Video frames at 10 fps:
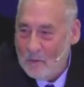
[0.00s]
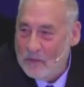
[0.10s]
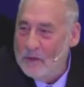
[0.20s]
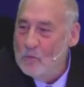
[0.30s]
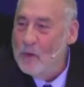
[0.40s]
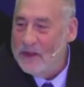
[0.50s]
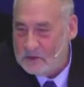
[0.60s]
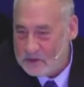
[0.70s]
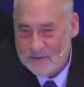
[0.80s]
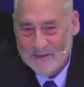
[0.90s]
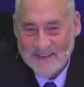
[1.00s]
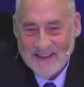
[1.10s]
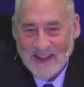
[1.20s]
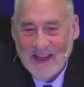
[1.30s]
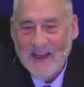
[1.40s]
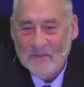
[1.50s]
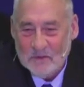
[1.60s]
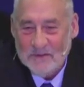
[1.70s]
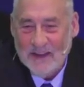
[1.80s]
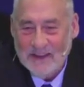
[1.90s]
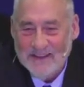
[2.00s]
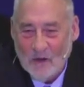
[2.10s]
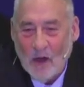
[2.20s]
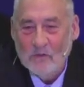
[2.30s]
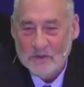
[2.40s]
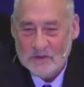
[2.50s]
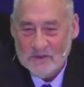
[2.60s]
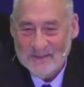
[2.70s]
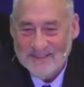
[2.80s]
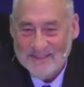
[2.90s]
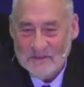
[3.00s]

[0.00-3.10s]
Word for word: within weeks after taking office.